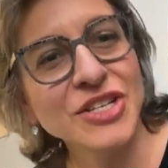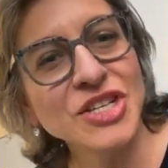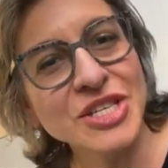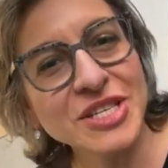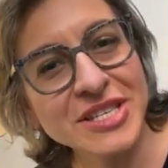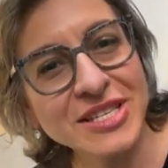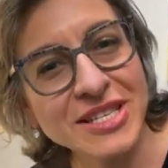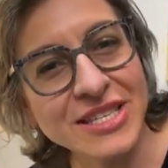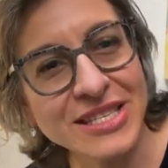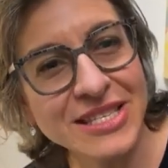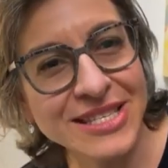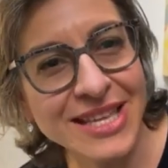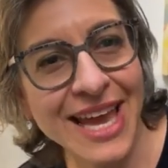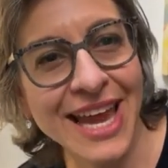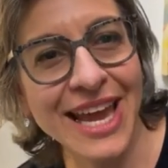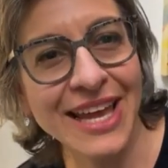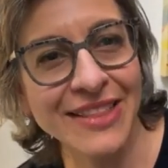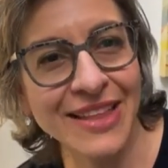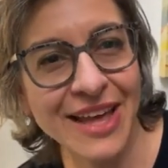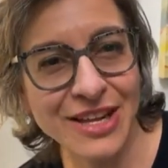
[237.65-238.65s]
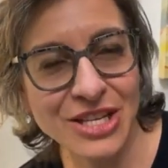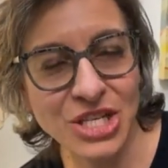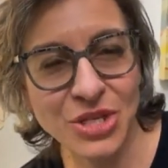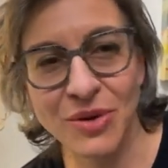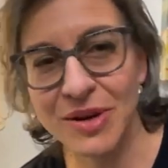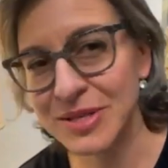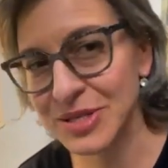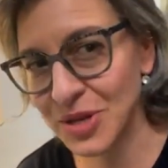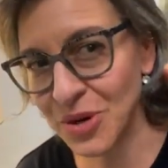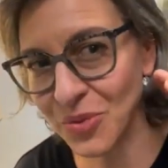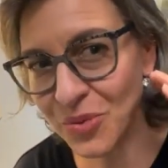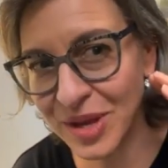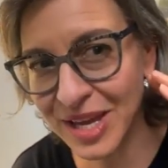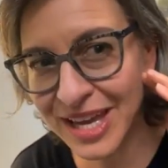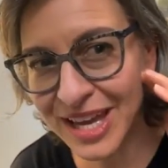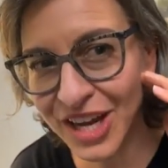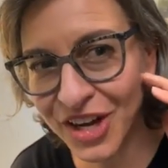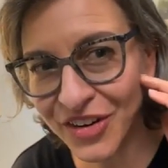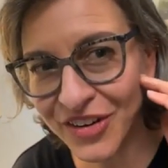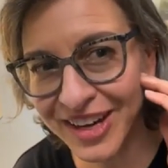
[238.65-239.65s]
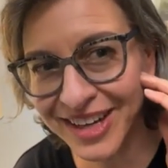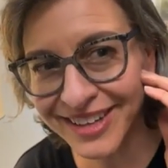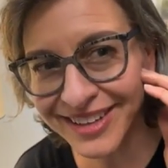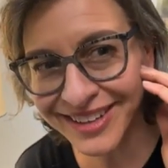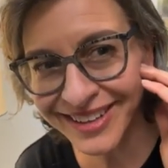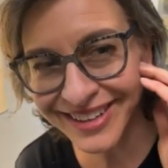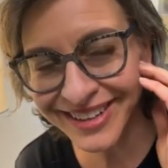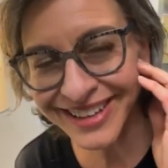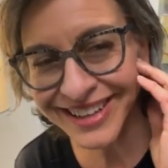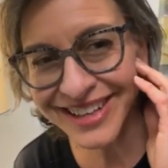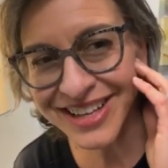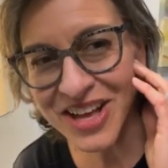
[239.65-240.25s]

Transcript: Jesus is saying that to us. And are we hearing?